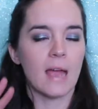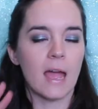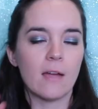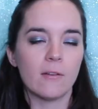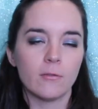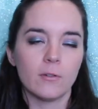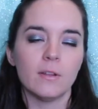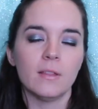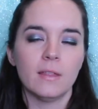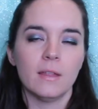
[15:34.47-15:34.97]

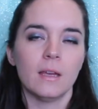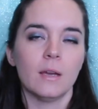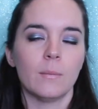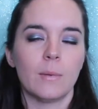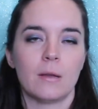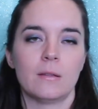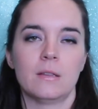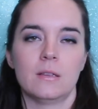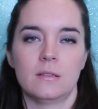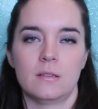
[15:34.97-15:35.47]
Everything
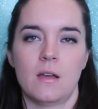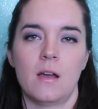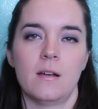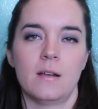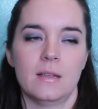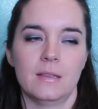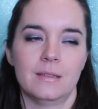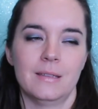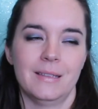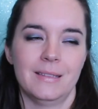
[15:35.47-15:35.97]
about the
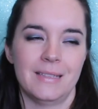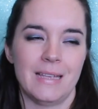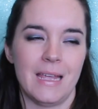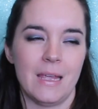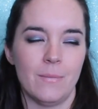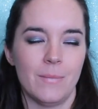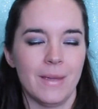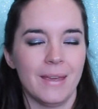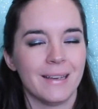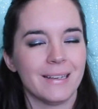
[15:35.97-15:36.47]
song is the
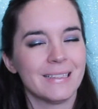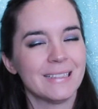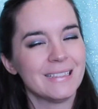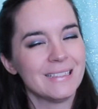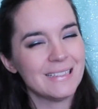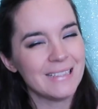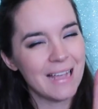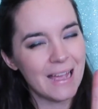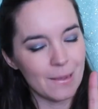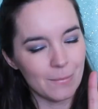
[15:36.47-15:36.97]
same,
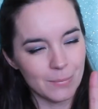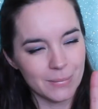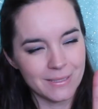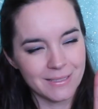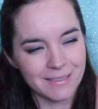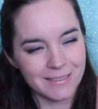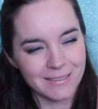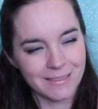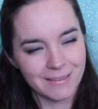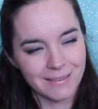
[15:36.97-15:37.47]

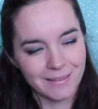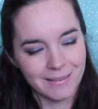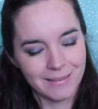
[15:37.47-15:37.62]
except